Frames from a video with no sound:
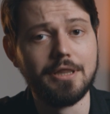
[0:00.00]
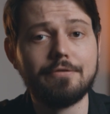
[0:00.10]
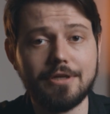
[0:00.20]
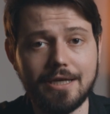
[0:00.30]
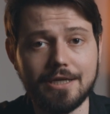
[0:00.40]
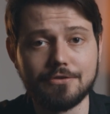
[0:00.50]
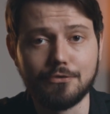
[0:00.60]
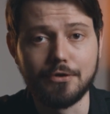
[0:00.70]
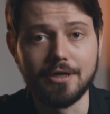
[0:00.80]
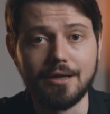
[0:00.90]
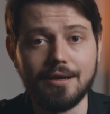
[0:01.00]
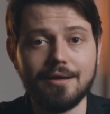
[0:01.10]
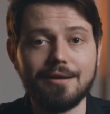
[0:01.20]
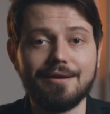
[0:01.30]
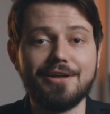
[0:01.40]
We love you guys for it.
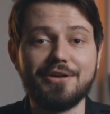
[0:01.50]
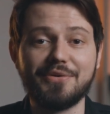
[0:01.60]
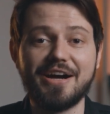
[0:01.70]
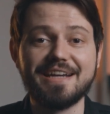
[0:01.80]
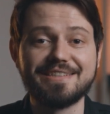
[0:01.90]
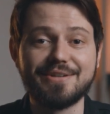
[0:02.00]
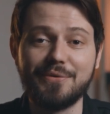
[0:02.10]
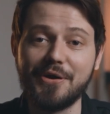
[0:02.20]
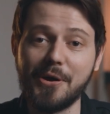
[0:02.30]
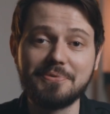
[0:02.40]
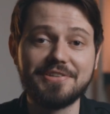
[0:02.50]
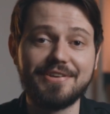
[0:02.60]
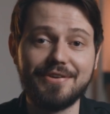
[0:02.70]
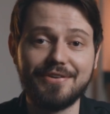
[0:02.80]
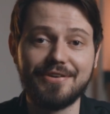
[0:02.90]
Otherwise, we hope to
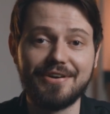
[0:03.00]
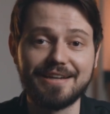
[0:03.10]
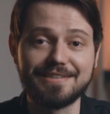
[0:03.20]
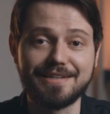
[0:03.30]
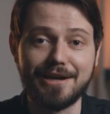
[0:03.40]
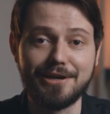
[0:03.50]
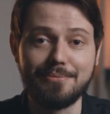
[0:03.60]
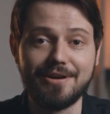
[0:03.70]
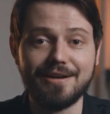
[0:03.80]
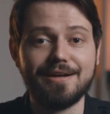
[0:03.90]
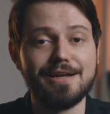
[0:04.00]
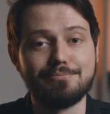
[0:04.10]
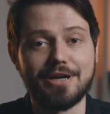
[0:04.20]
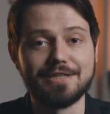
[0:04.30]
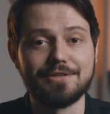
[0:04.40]
see you here next time
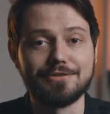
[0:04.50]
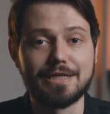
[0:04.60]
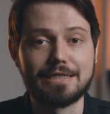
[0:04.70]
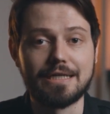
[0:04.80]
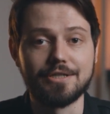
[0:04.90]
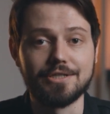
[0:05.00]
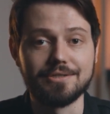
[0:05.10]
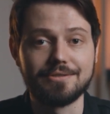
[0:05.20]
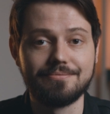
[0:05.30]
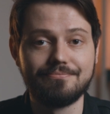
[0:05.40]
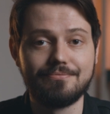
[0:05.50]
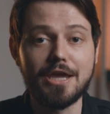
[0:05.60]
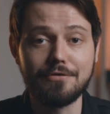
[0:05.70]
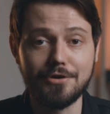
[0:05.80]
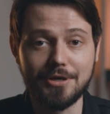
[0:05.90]
at Baicells Technologies.
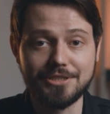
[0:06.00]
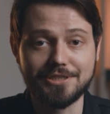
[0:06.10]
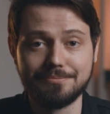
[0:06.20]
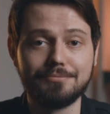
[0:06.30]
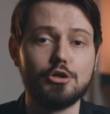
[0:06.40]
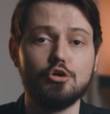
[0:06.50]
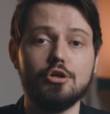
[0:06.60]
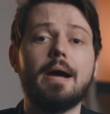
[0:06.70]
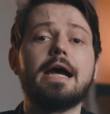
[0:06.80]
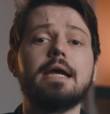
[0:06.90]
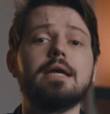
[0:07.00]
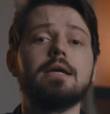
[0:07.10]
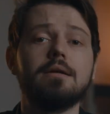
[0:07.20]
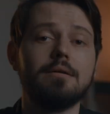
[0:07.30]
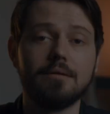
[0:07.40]
Thank you very much. Goodbye.